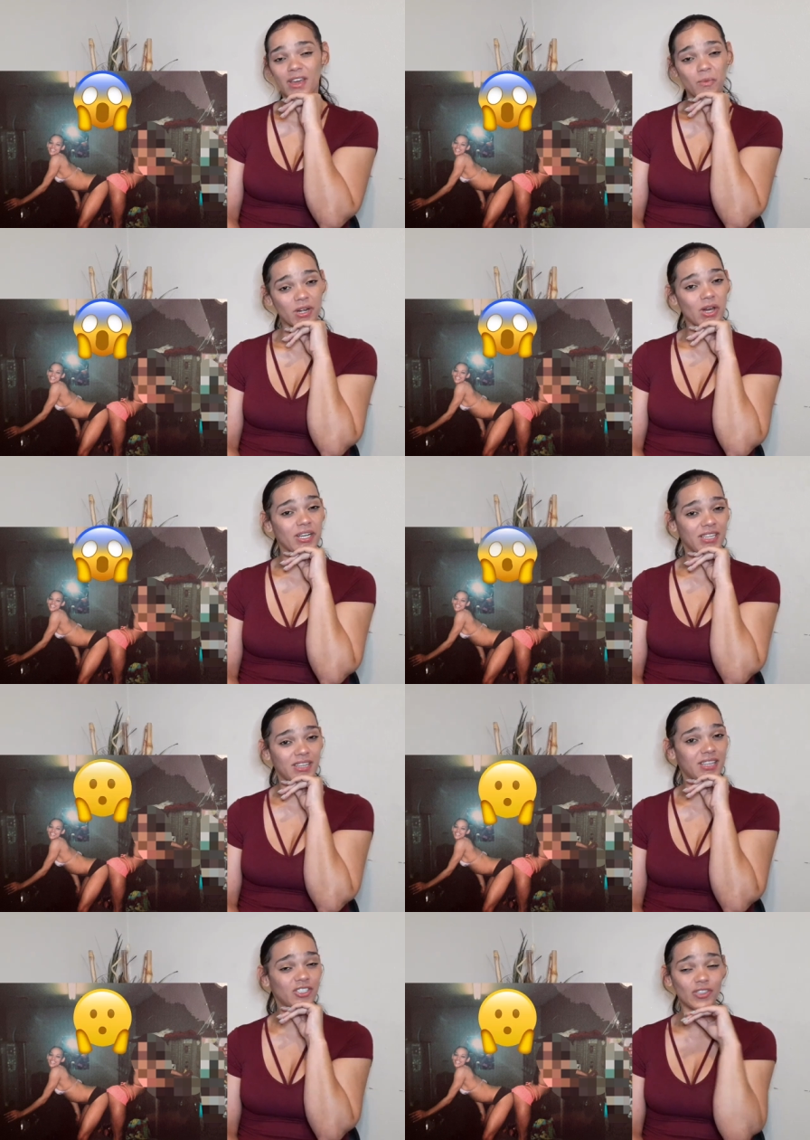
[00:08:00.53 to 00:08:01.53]
that went on
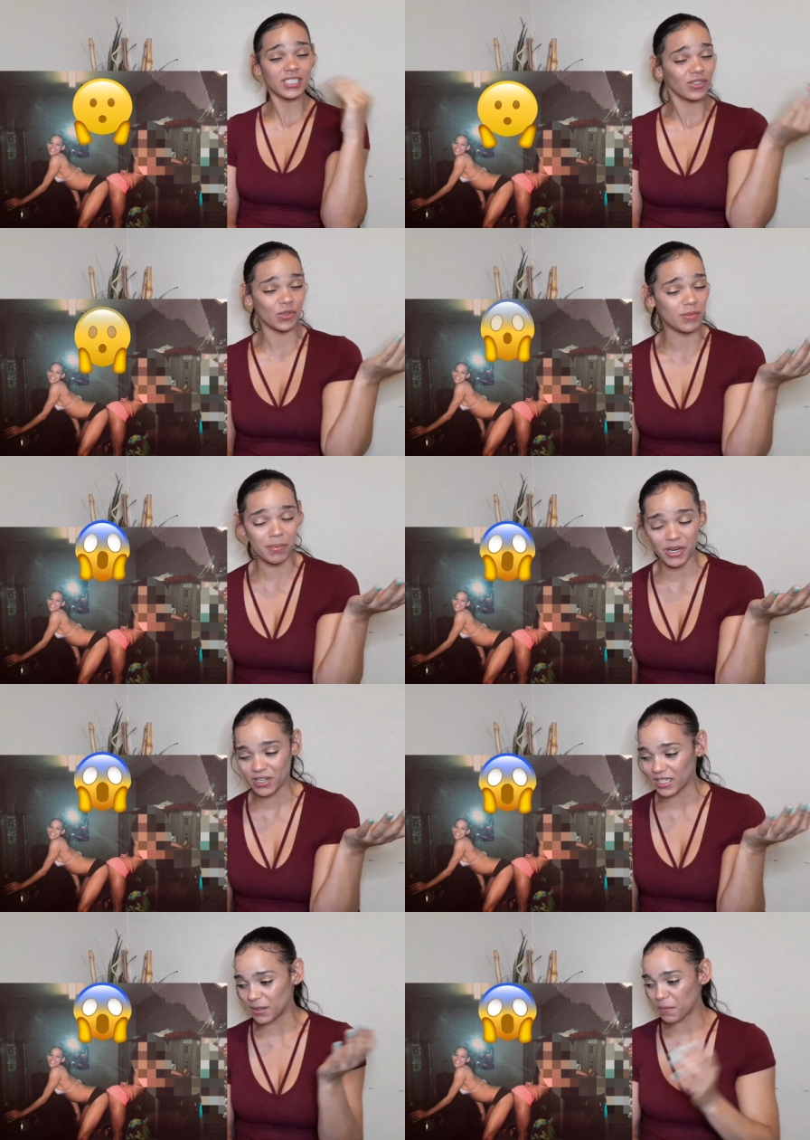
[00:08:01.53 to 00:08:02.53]
in the dressing room,
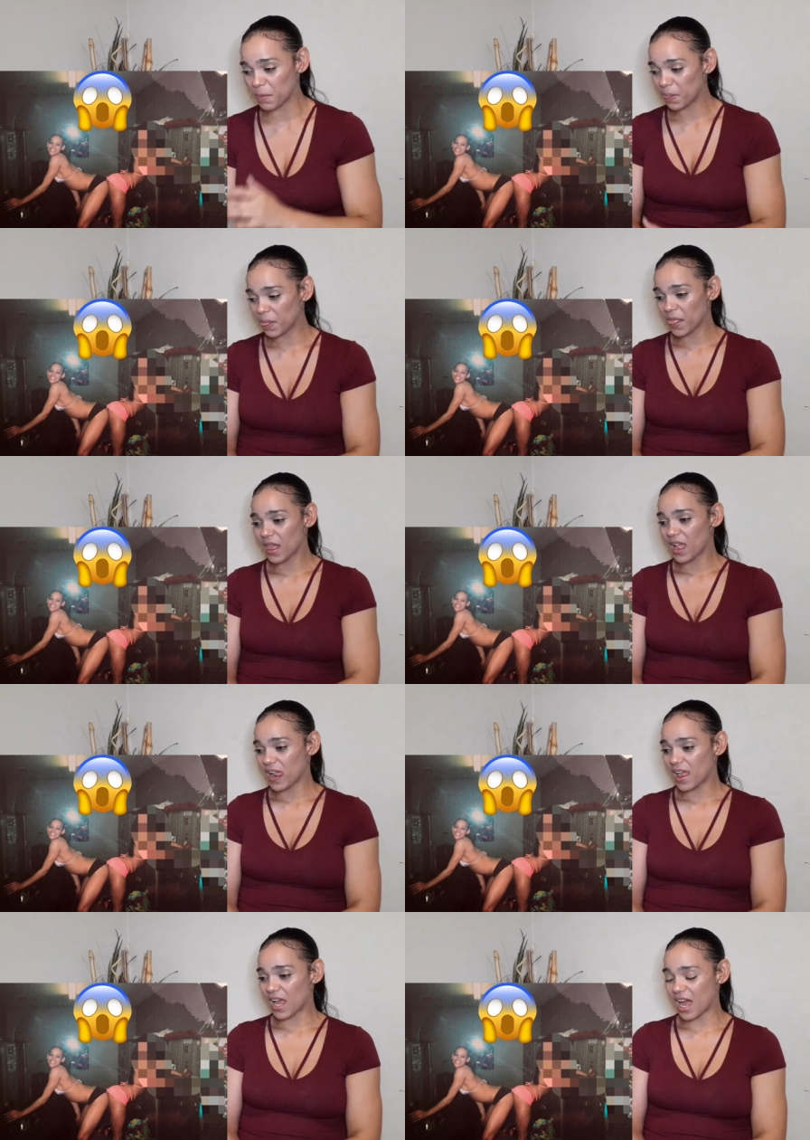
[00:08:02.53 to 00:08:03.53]
apparently.
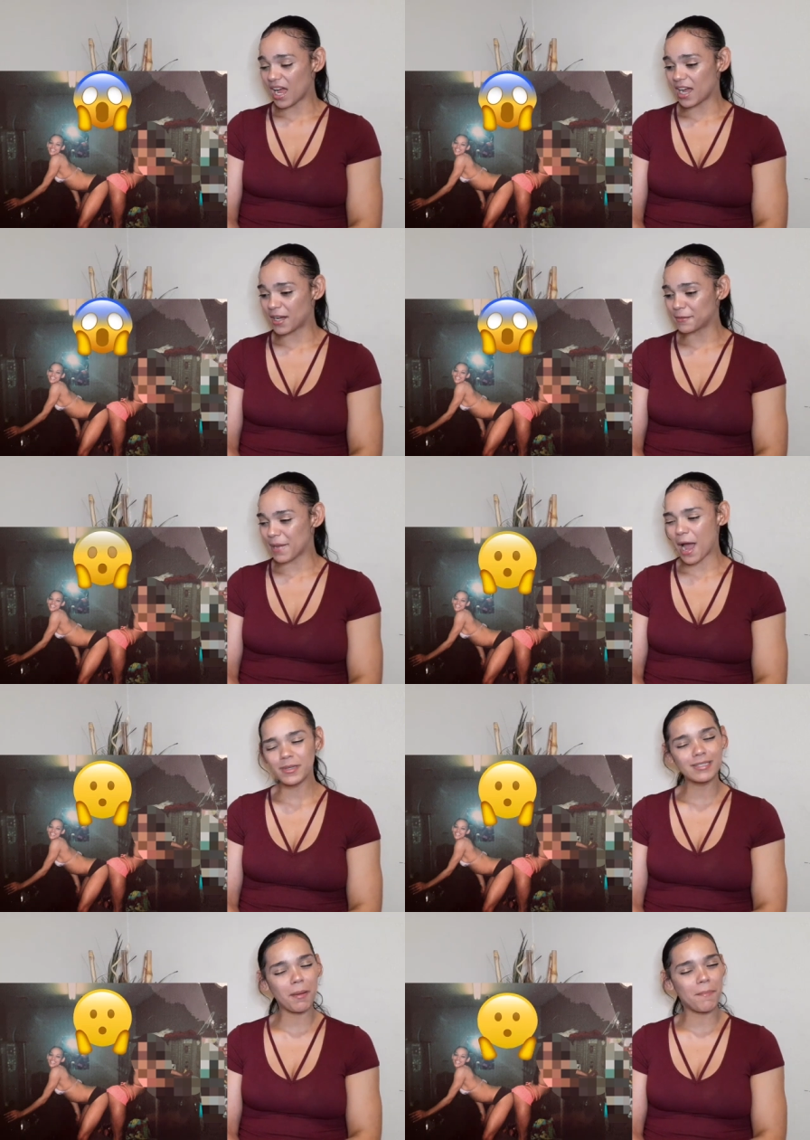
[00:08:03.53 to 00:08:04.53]
Um,
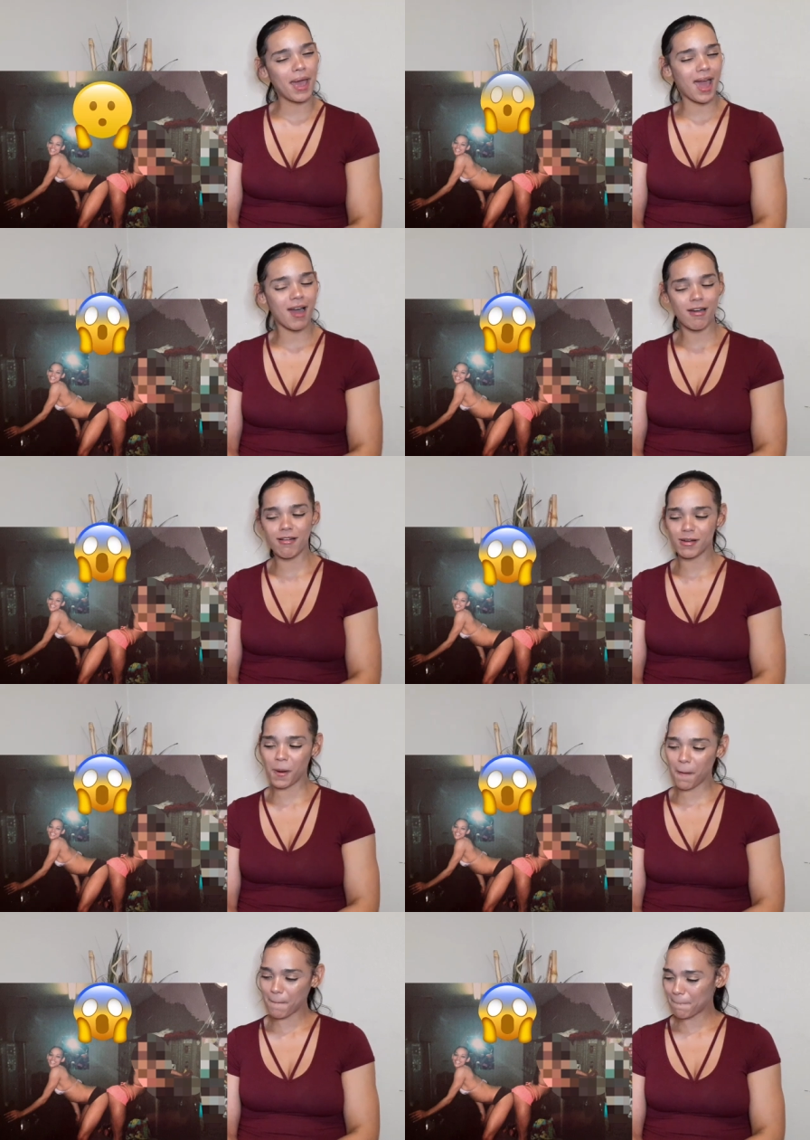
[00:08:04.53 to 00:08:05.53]
I was about,